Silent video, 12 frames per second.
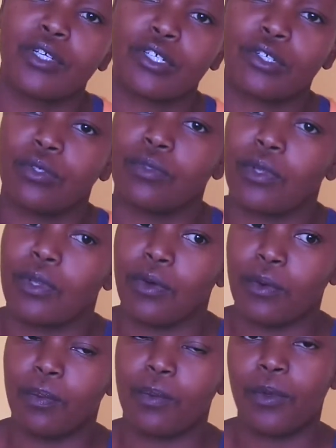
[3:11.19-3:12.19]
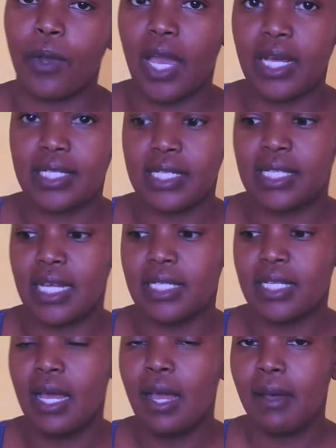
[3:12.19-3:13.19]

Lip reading: issues when you're doing exercise.